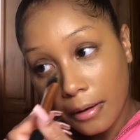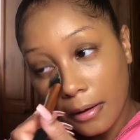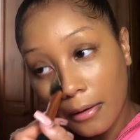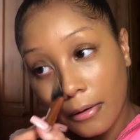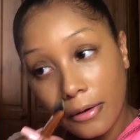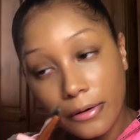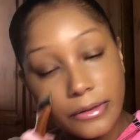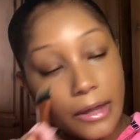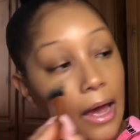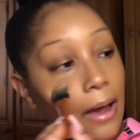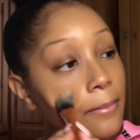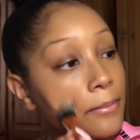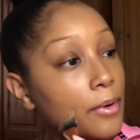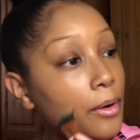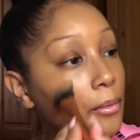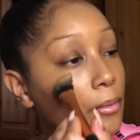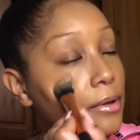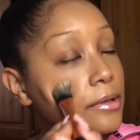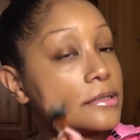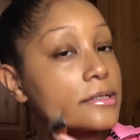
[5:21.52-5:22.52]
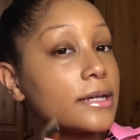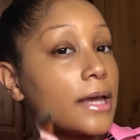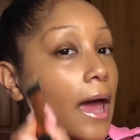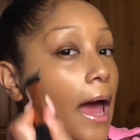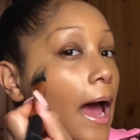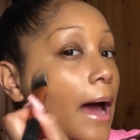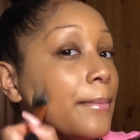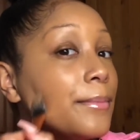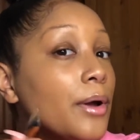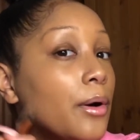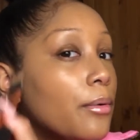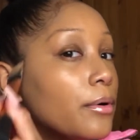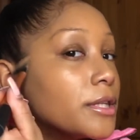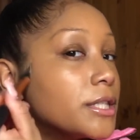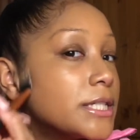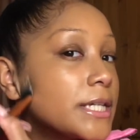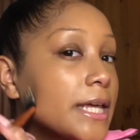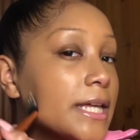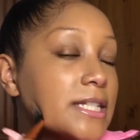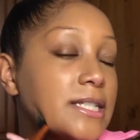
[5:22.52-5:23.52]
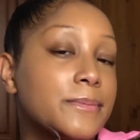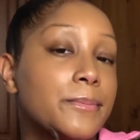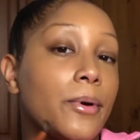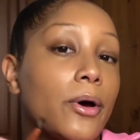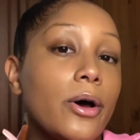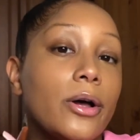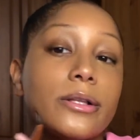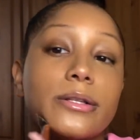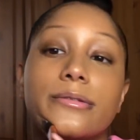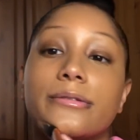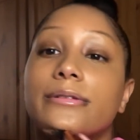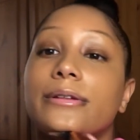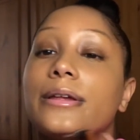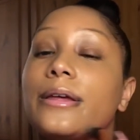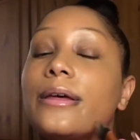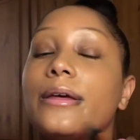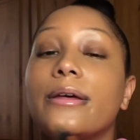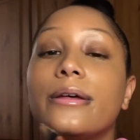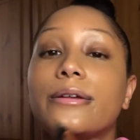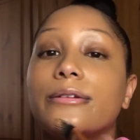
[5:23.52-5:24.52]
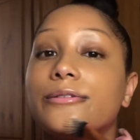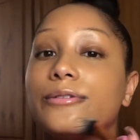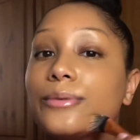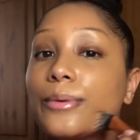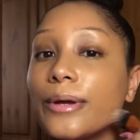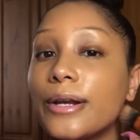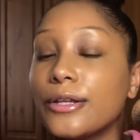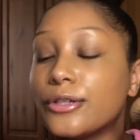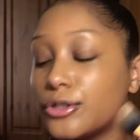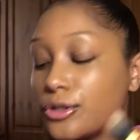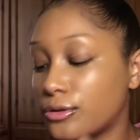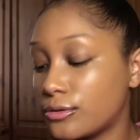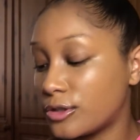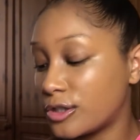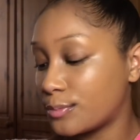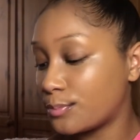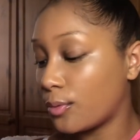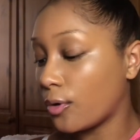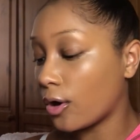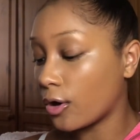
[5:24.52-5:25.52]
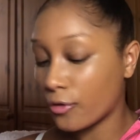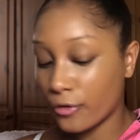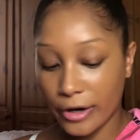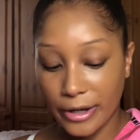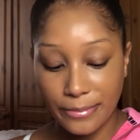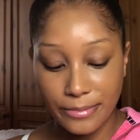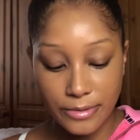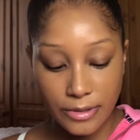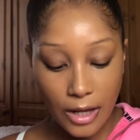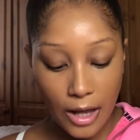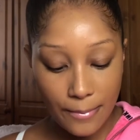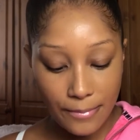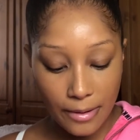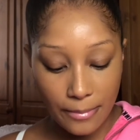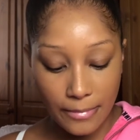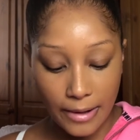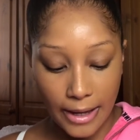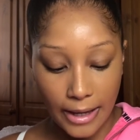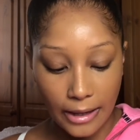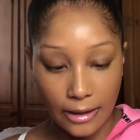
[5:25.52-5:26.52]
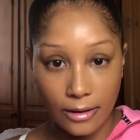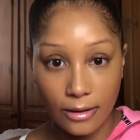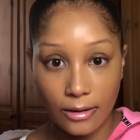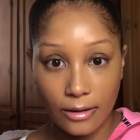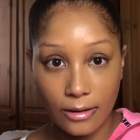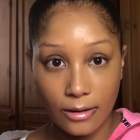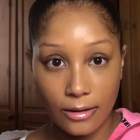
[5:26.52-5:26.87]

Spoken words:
because I'm not one to get spots. So when a spot creeps up, I'm like,